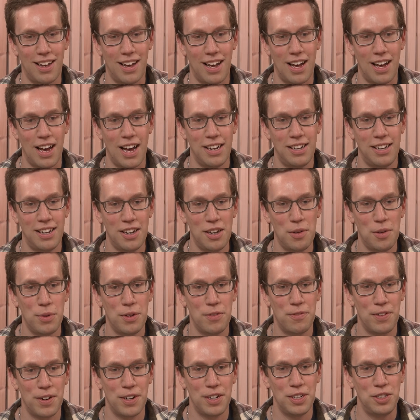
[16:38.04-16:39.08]
I tend to be a
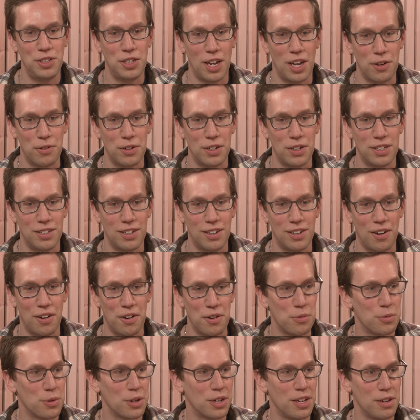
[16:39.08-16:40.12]
very generous and
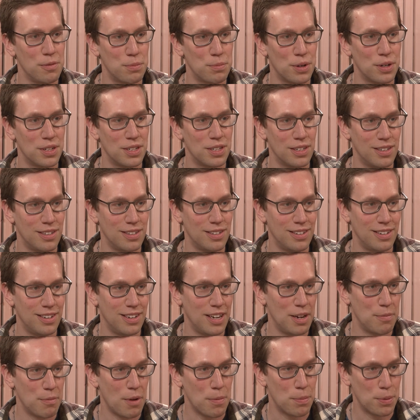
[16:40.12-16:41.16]
hardworking person
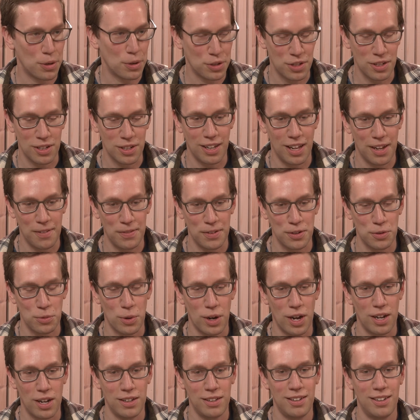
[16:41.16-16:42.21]
in mm-hmm. my personal life as
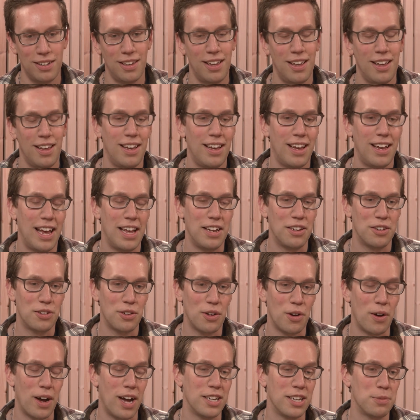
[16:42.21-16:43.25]
well, and
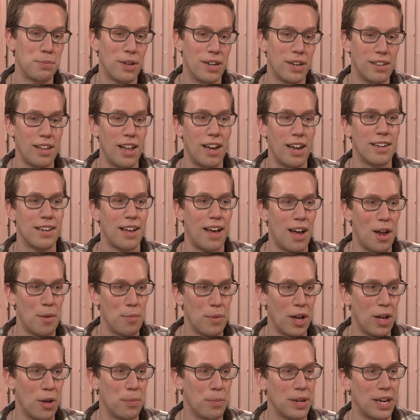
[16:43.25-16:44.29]
so I spend a lot of time
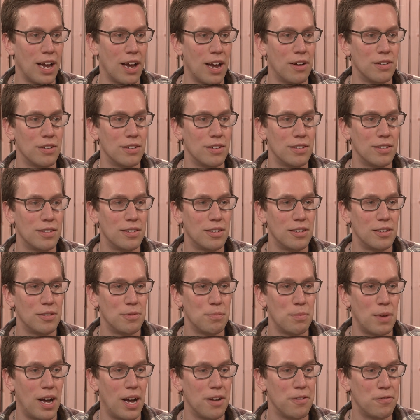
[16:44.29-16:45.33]
helping out
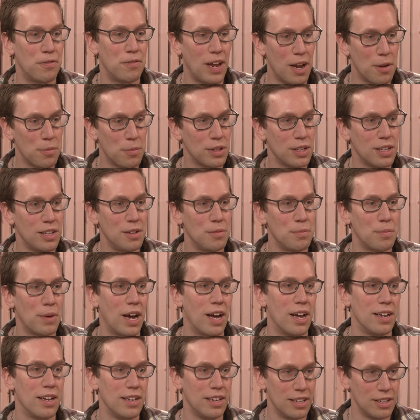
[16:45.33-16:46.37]
my family,
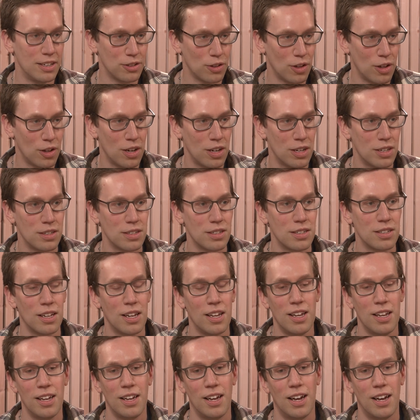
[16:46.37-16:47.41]
my in-laws.
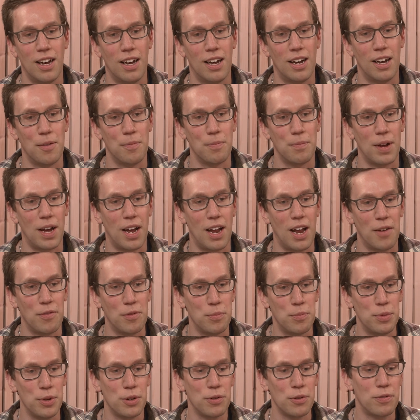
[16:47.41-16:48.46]
Um, I have a
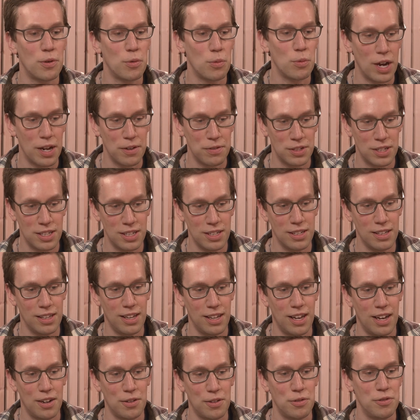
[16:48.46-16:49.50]
beautiful wife,
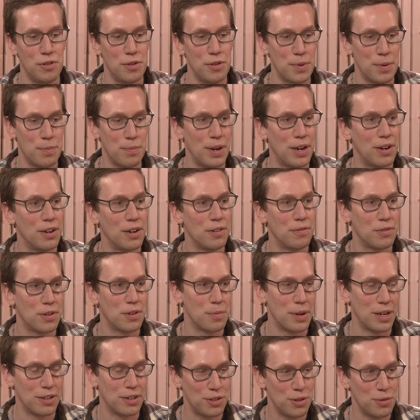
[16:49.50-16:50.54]
Celia, who we've been married for
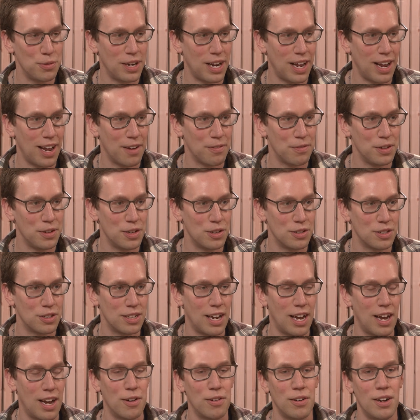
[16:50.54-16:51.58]
about two and a half years
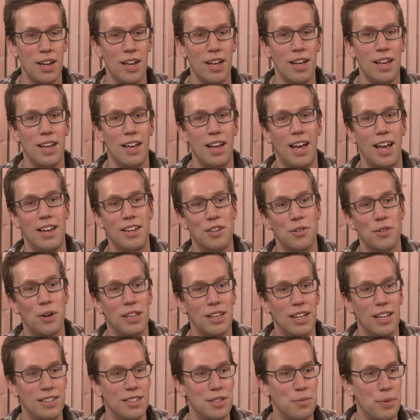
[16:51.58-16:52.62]
now. And so I
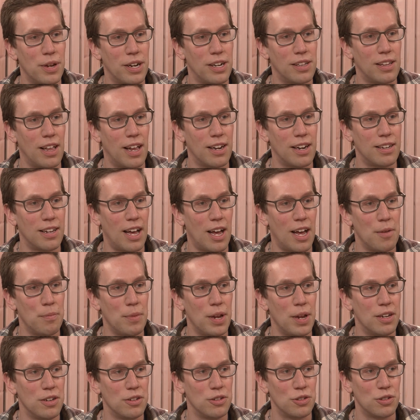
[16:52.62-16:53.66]
like to spend a lot of time
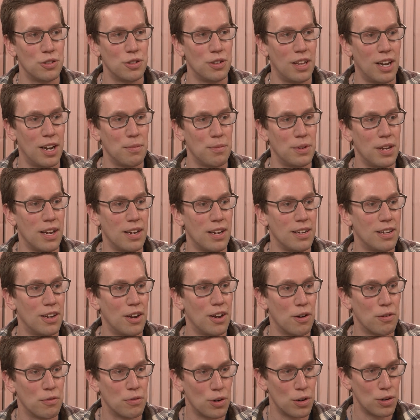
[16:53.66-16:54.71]
making sure that I'm taking
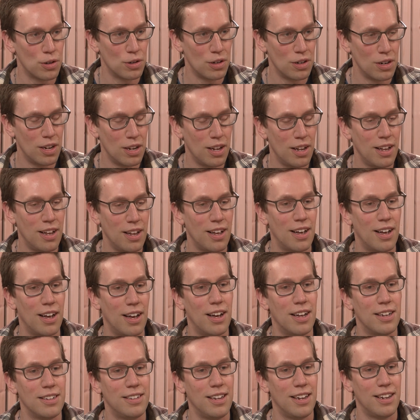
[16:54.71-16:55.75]
care of her, mm-hmm.
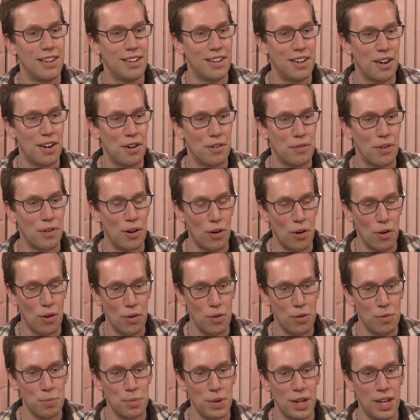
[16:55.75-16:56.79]
uh, taking care of our
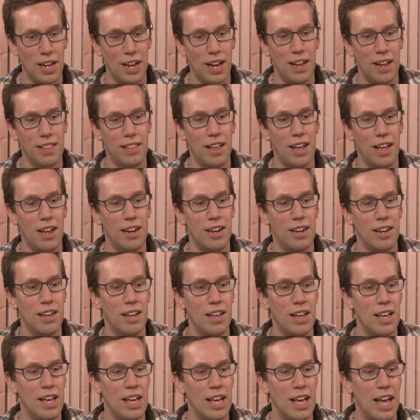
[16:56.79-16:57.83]
home, and then
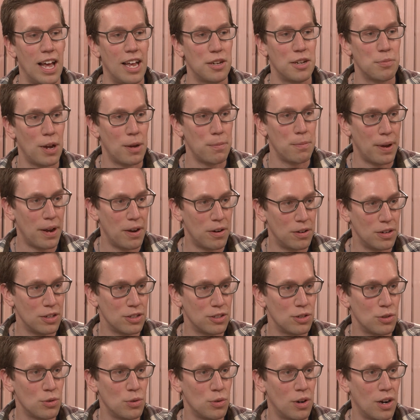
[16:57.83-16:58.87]
as my
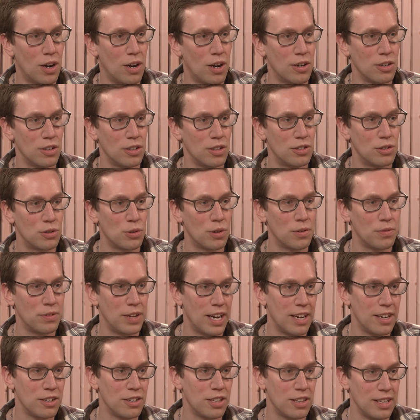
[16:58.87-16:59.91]
parents who are sort of
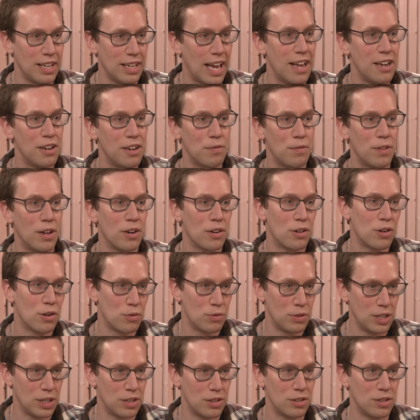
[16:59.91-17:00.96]
getting to the end of their
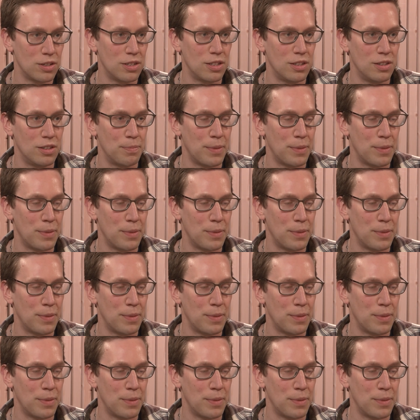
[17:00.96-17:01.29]
careers.